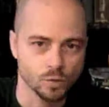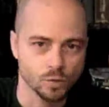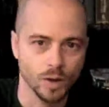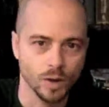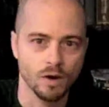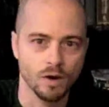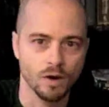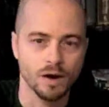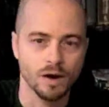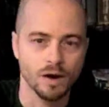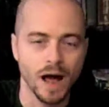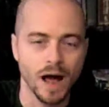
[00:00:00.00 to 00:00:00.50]
We
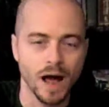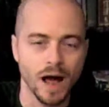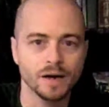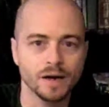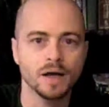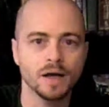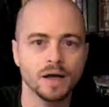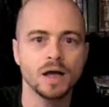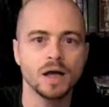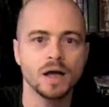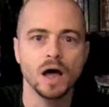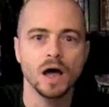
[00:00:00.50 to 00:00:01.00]
are not
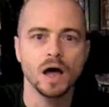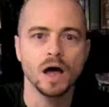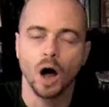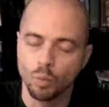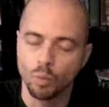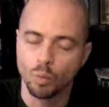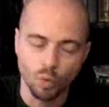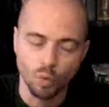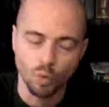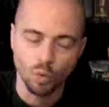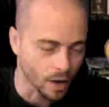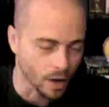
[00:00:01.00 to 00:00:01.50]
a
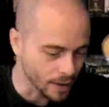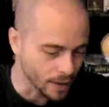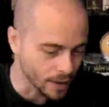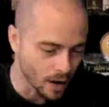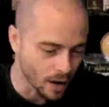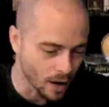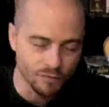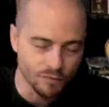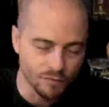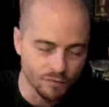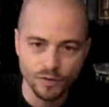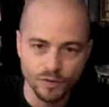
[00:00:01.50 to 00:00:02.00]
running
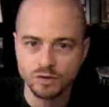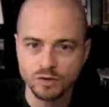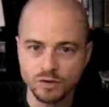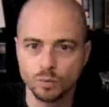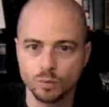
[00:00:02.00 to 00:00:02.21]
offense.